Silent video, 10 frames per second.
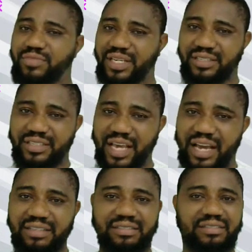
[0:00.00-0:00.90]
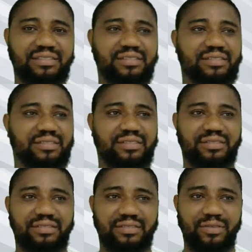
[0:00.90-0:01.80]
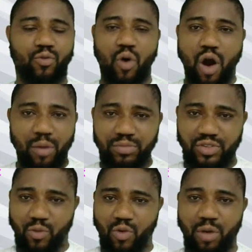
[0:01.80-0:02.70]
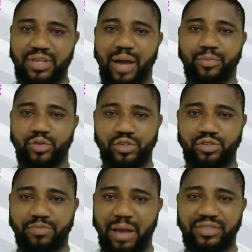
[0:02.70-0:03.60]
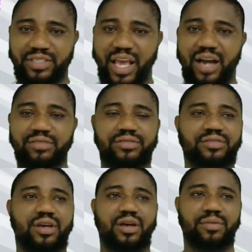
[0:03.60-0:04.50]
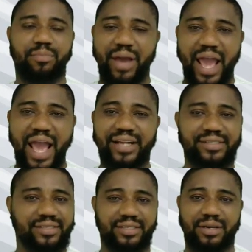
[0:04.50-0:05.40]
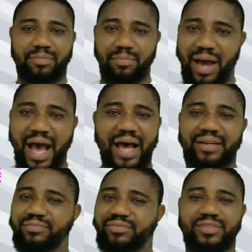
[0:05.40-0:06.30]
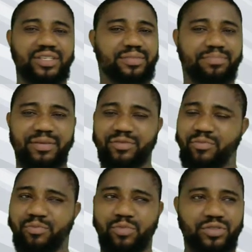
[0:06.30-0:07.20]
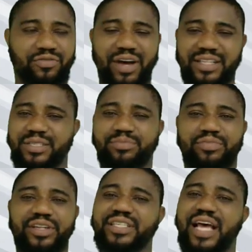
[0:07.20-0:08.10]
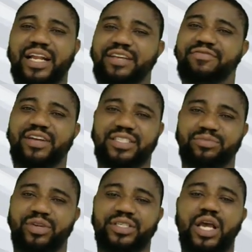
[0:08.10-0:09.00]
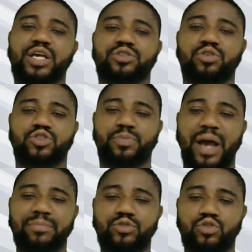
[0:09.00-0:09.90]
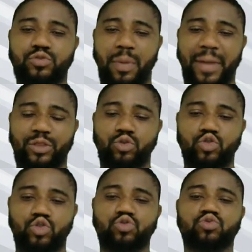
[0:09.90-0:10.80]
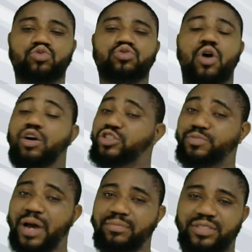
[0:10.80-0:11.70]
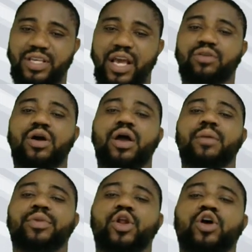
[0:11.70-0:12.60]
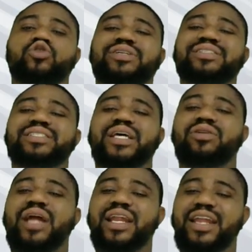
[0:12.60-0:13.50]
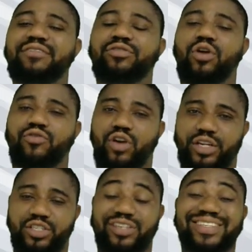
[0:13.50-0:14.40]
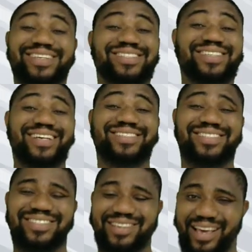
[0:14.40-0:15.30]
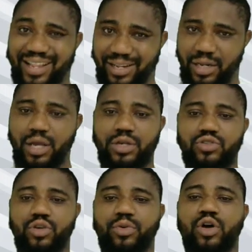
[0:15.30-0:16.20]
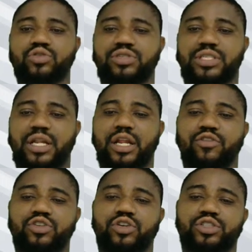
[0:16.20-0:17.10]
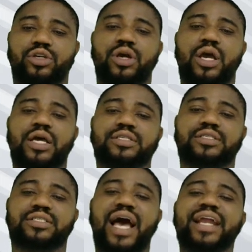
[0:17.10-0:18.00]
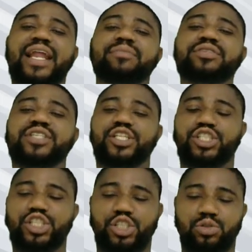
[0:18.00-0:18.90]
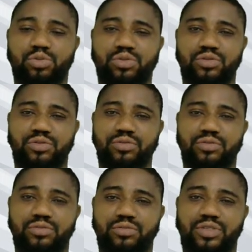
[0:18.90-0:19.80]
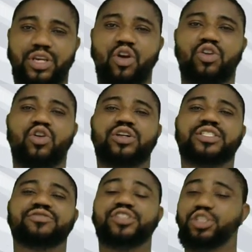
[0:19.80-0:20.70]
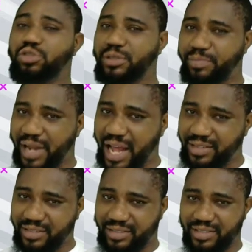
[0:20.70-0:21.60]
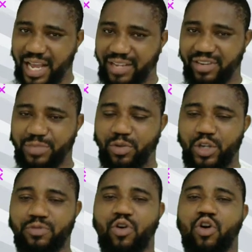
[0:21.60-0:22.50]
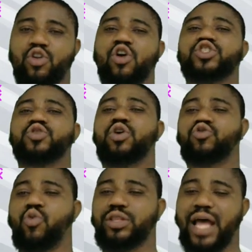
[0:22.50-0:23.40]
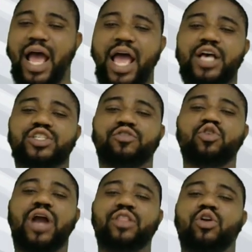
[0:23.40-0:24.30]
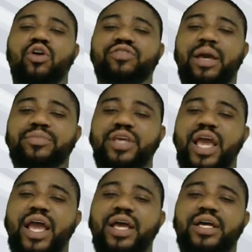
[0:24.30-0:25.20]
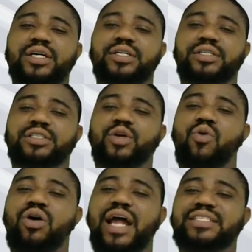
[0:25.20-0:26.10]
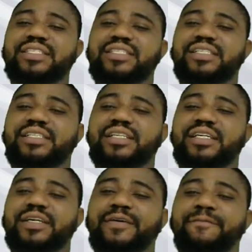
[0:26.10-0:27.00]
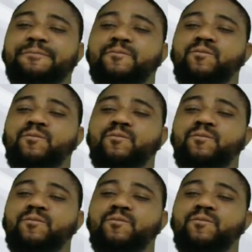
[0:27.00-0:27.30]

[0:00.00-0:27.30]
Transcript: Insects, worms, some worms can produce sperm cells, birds, man, is both vertebrates and invertebrates. So spermatozoa or sperm cell belong to the cellular level of organization. It's a sex cell, so it belongs to cellular organization. Xylem is a tissue. It's a conductive tissue in plants that is responsible for conducting water. So look at all of them here. The one that is in the